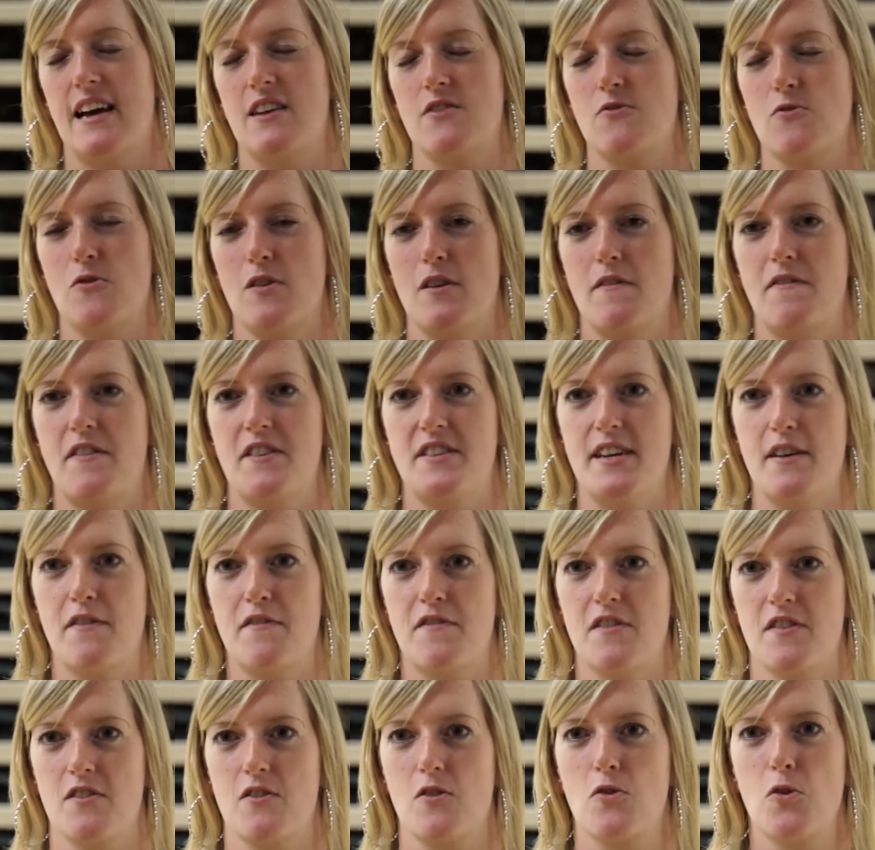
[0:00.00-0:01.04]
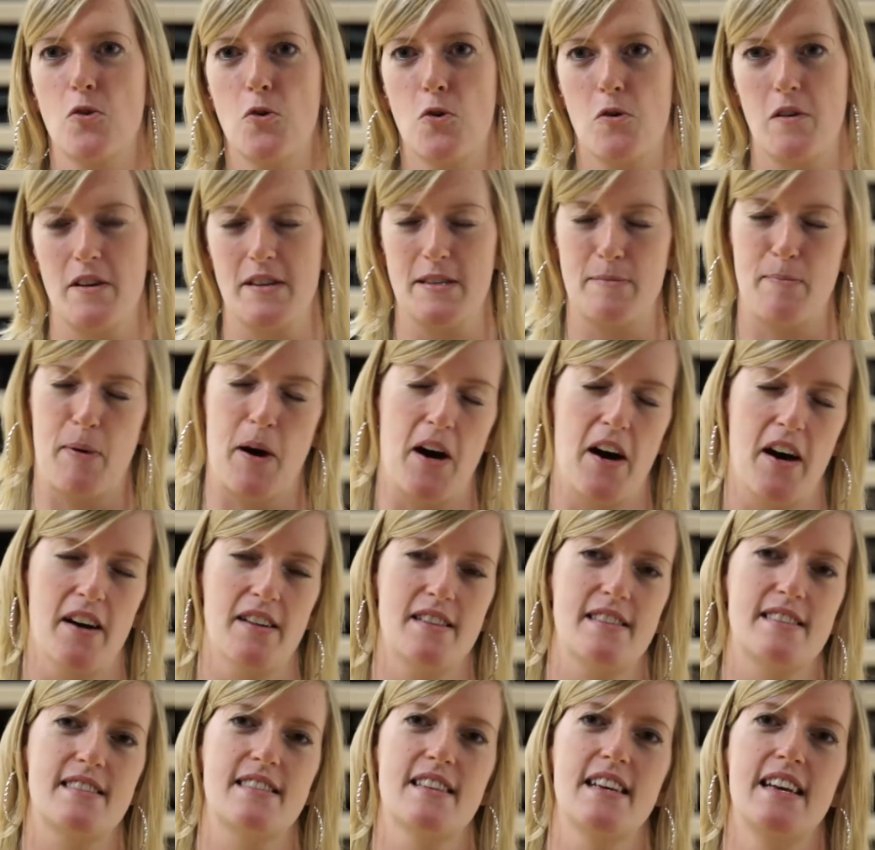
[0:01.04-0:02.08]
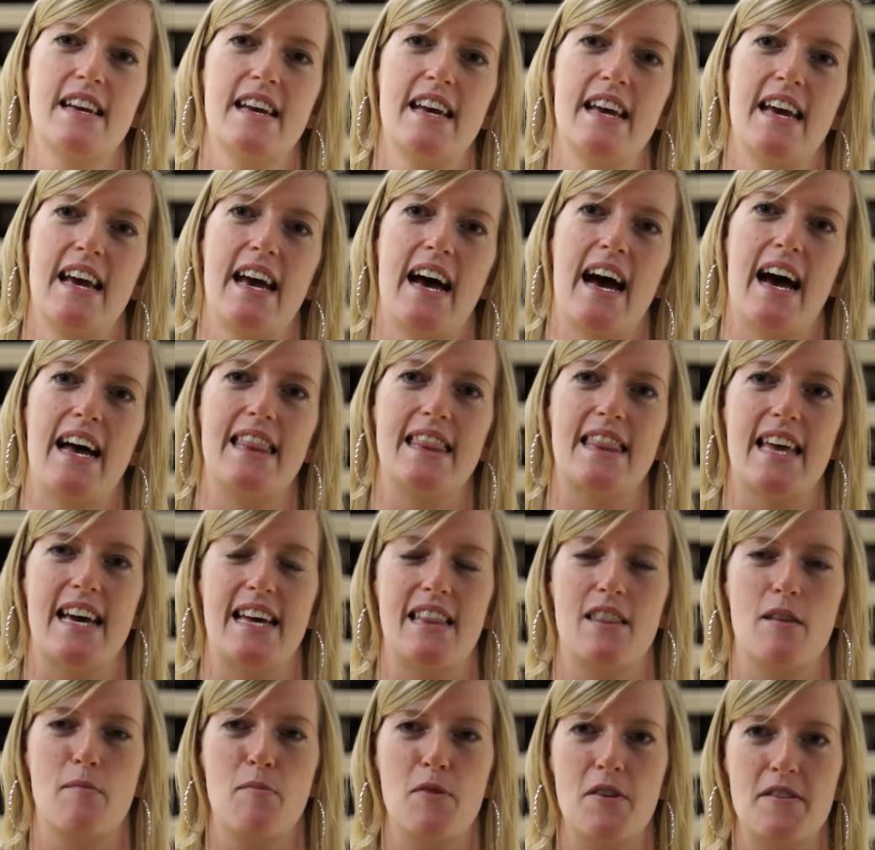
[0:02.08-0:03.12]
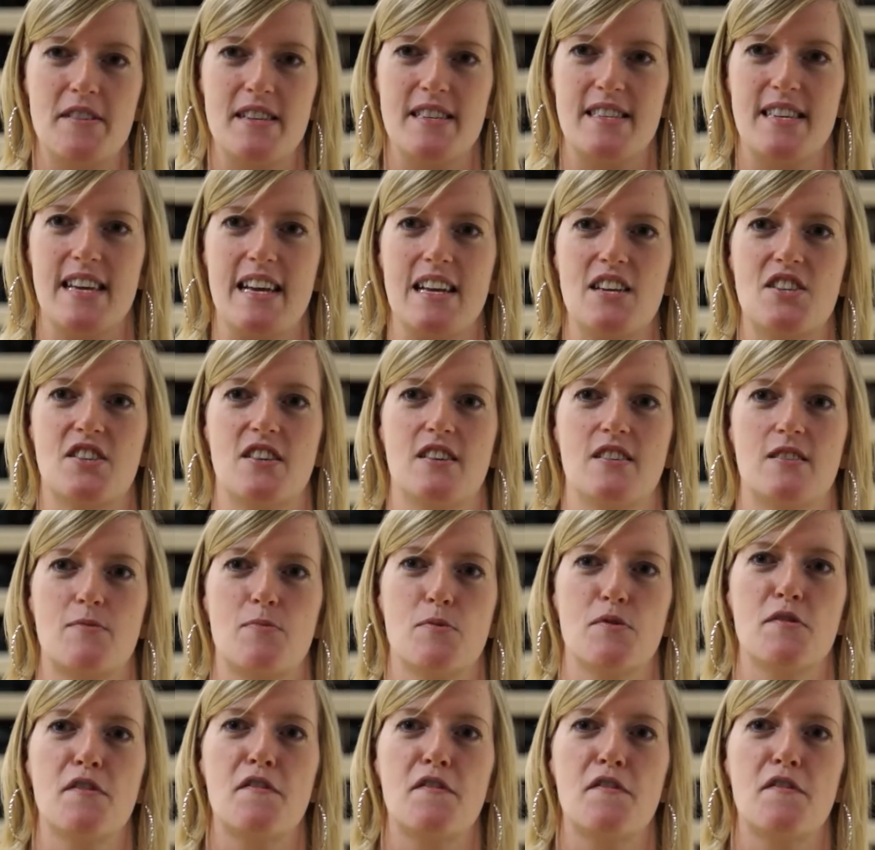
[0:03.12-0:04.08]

and all of the different chorus parts. And then the music teachers